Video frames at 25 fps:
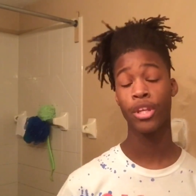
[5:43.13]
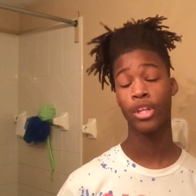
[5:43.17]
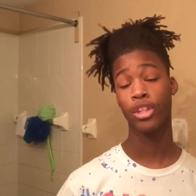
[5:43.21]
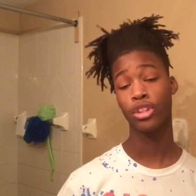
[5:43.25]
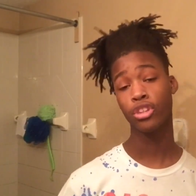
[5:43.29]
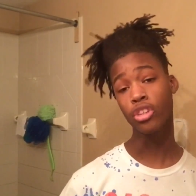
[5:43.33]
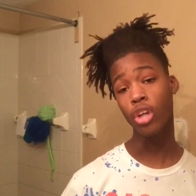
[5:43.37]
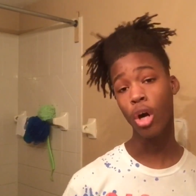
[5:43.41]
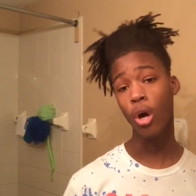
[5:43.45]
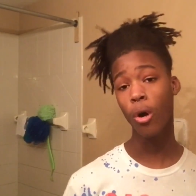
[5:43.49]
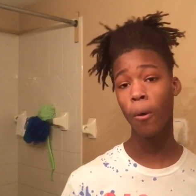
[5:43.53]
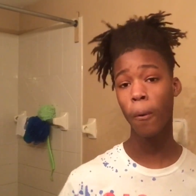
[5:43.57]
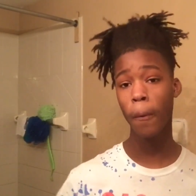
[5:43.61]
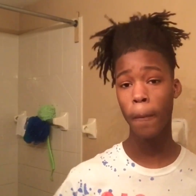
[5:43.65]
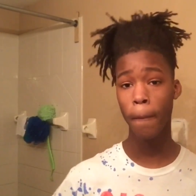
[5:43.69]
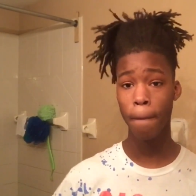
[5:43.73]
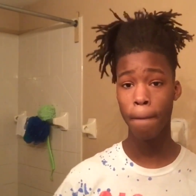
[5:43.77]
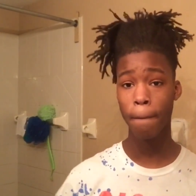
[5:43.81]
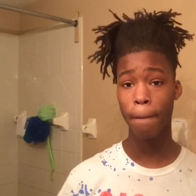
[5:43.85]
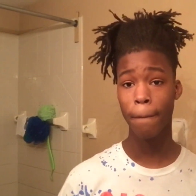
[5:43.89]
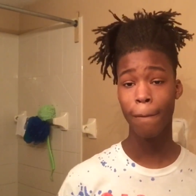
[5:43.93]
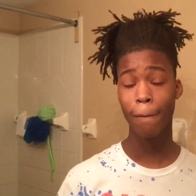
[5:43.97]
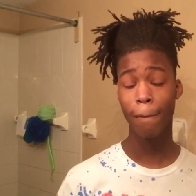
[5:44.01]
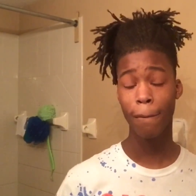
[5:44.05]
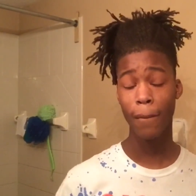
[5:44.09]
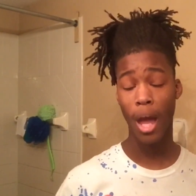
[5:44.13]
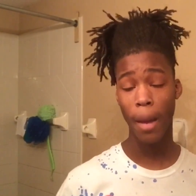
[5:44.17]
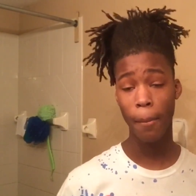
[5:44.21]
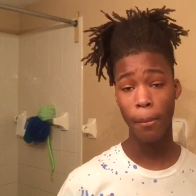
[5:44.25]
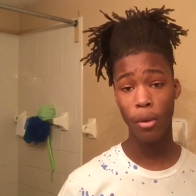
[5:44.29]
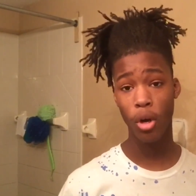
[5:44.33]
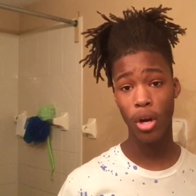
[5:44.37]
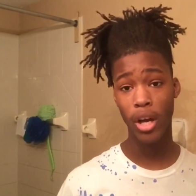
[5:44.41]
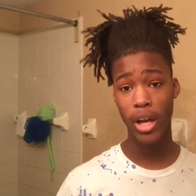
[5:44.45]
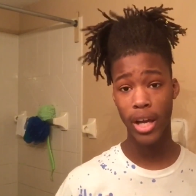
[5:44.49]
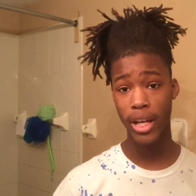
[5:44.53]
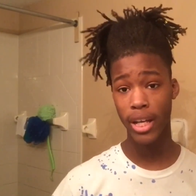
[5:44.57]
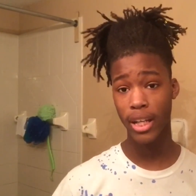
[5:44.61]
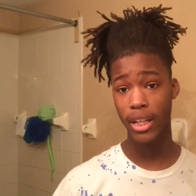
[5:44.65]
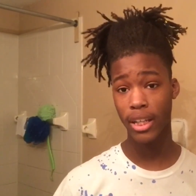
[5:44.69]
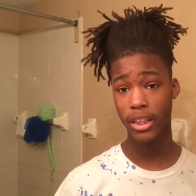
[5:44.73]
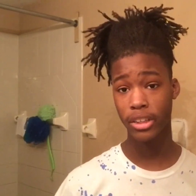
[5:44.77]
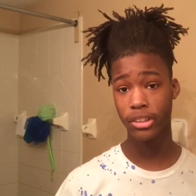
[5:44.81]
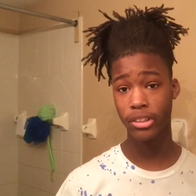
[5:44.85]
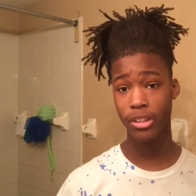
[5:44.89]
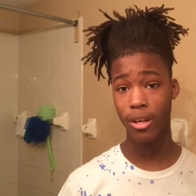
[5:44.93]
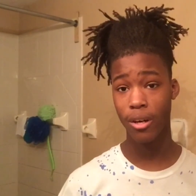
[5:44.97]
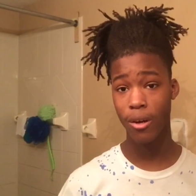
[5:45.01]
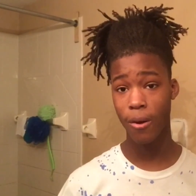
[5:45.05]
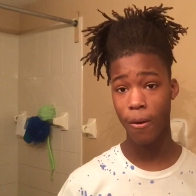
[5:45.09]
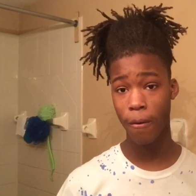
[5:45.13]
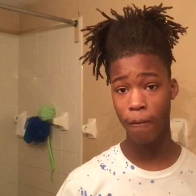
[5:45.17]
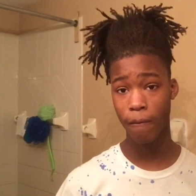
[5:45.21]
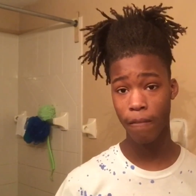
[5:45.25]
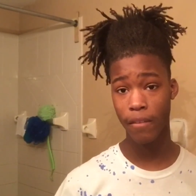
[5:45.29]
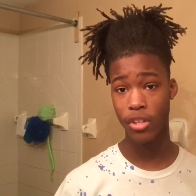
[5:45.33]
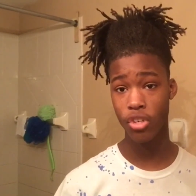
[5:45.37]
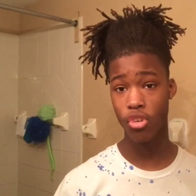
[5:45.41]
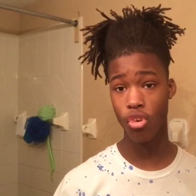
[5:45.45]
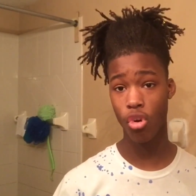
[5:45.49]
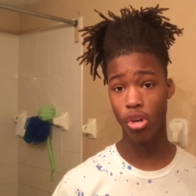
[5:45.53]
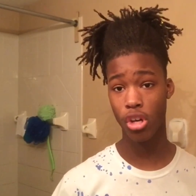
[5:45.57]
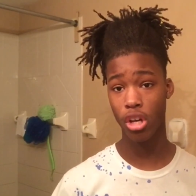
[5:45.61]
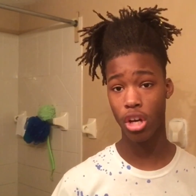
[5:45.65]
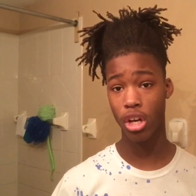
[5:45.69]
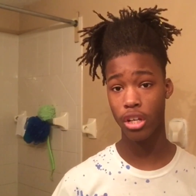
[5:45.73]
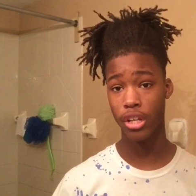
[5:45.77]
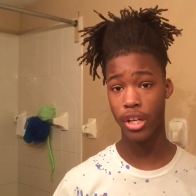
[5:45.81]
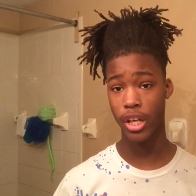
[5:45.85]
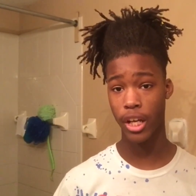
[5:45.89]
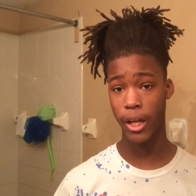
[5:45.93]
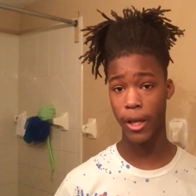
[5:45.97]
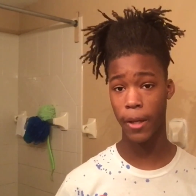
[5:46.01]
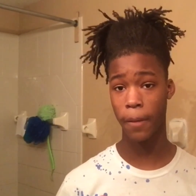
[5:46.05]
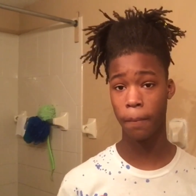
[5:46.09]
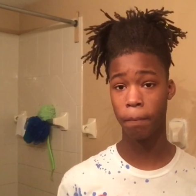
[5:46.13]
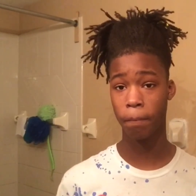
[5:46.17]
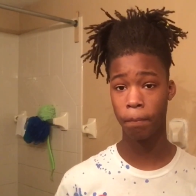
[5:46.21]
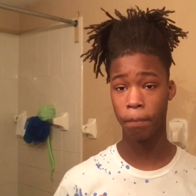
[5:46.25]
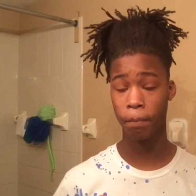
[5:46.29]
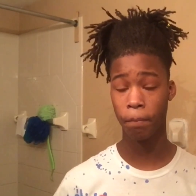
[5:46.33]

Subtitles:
So I'm gonna go ahead and let y'all enjoy y'all day.